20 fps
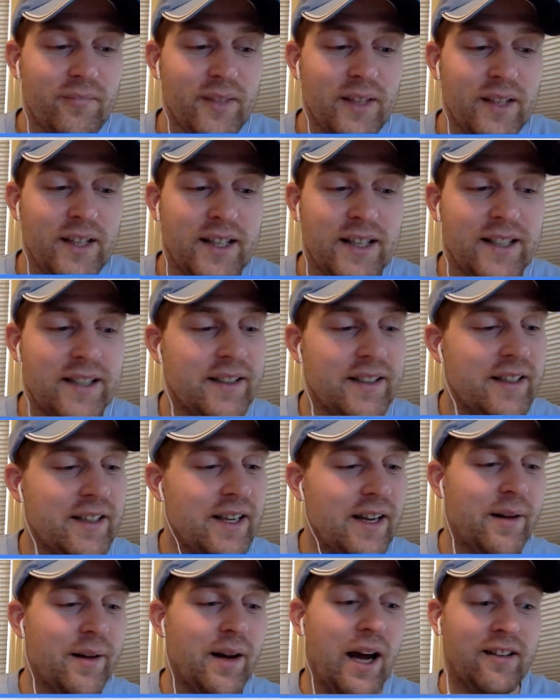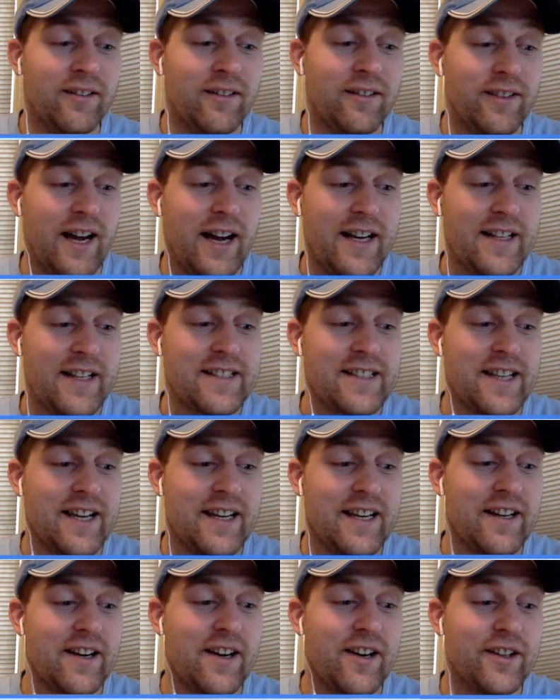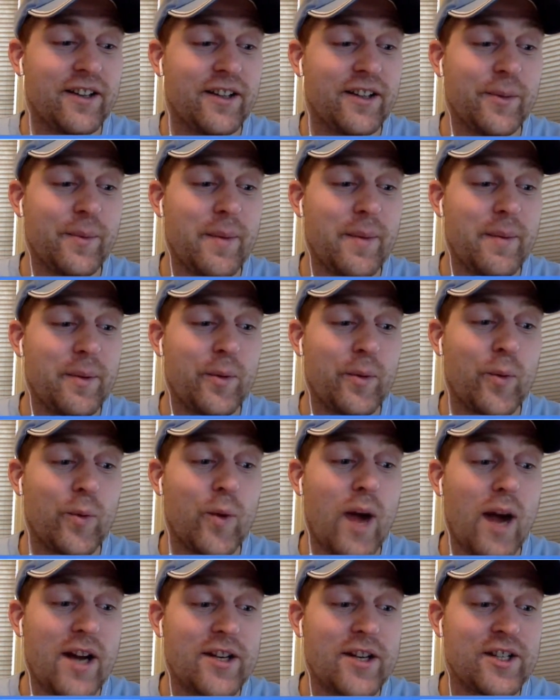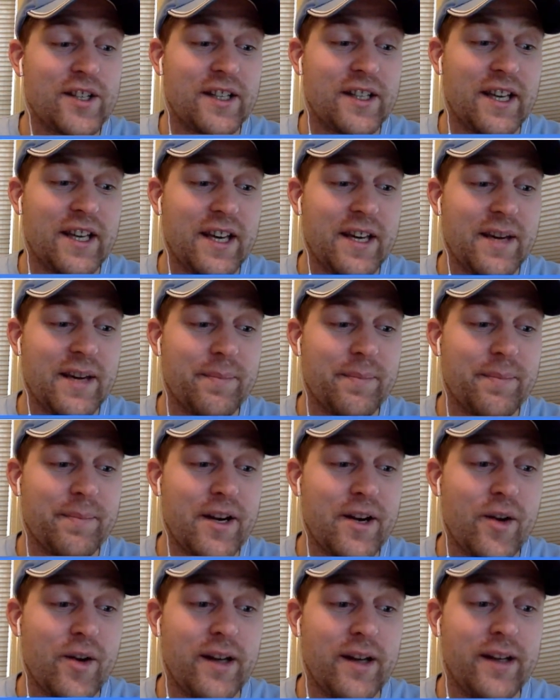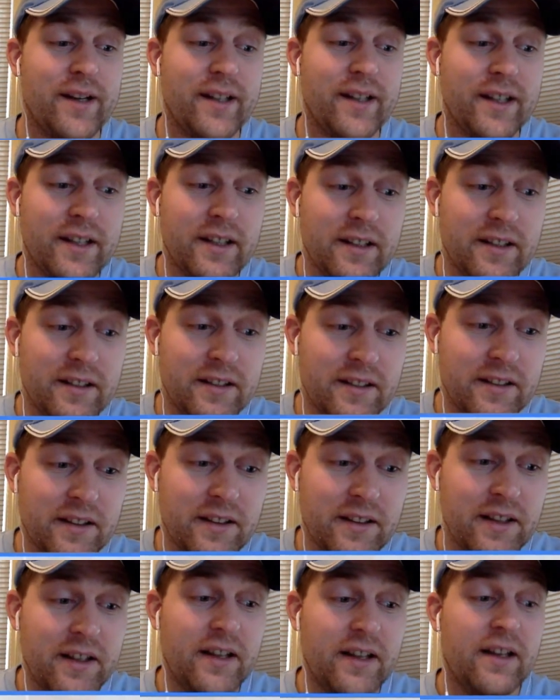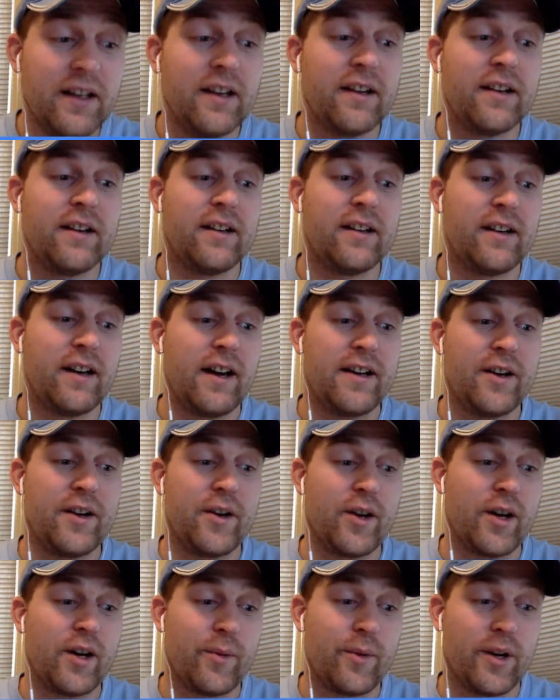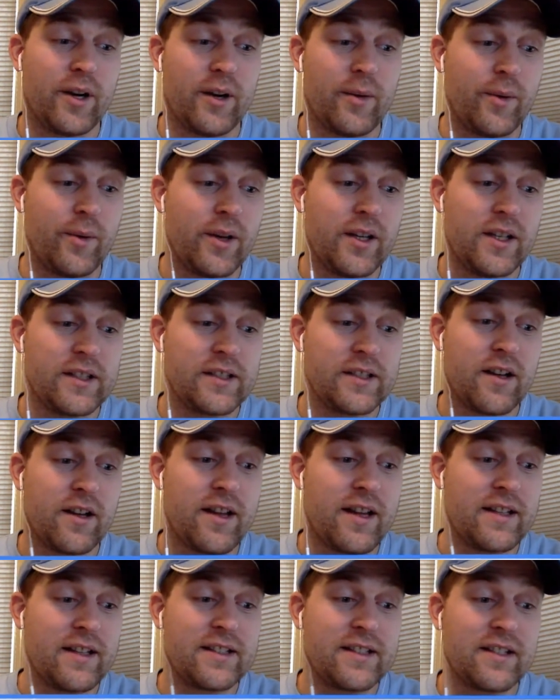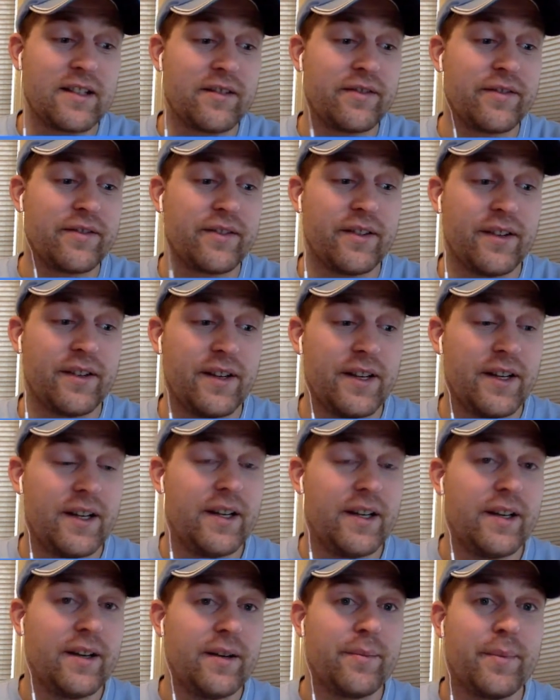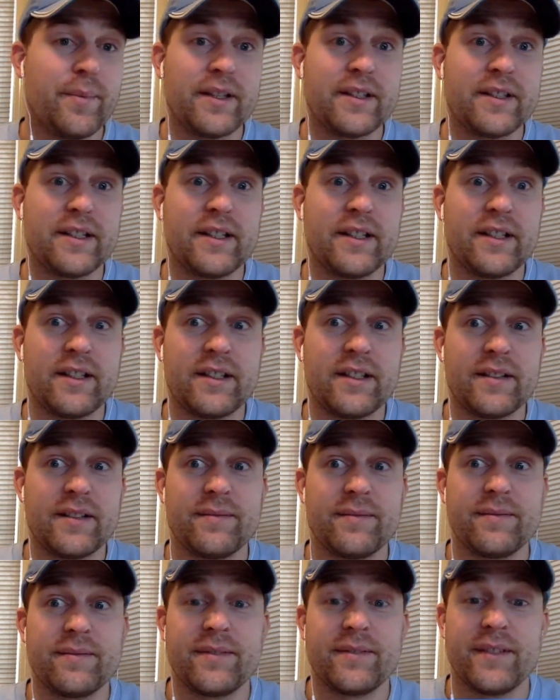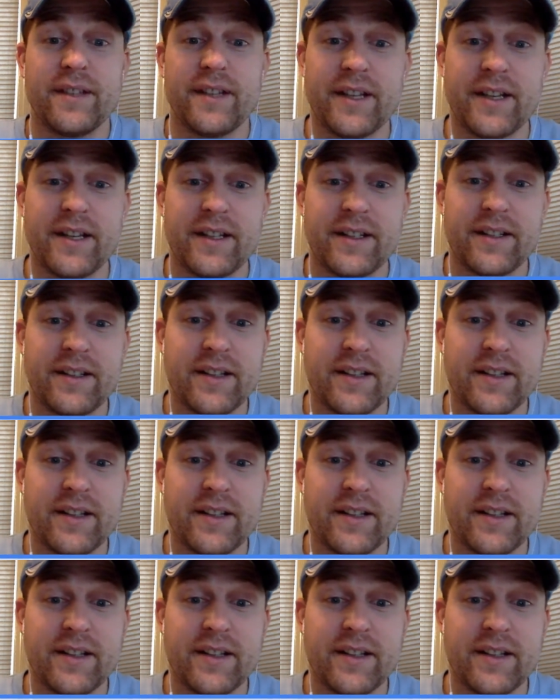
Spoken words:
Honestly, I can hardly remember watching the game. I know I did. I know where I was, all that stuff. But yeah,